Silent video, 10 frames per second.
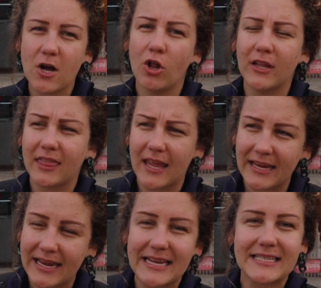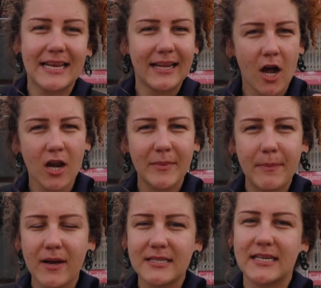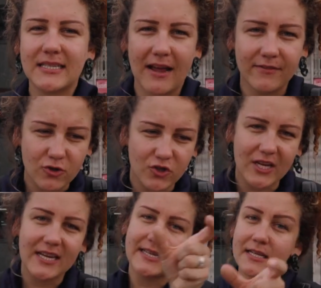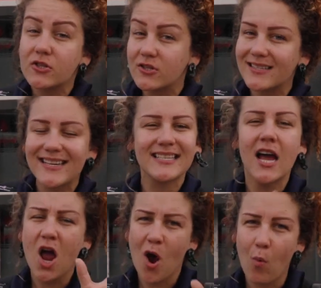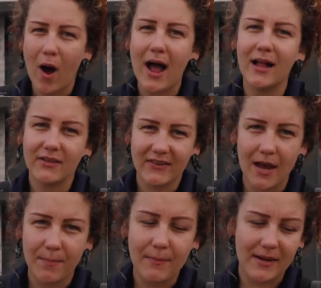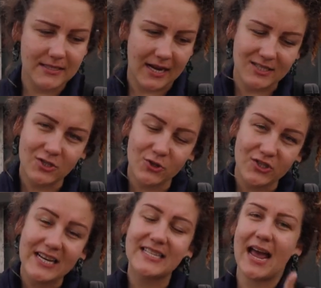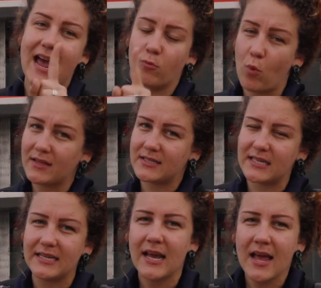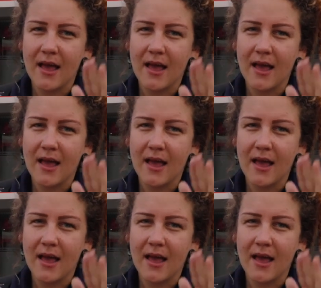Only thing is that economy buses have 2 seats and 2 seats, while the VIP bus has 2 seats and 1 seat.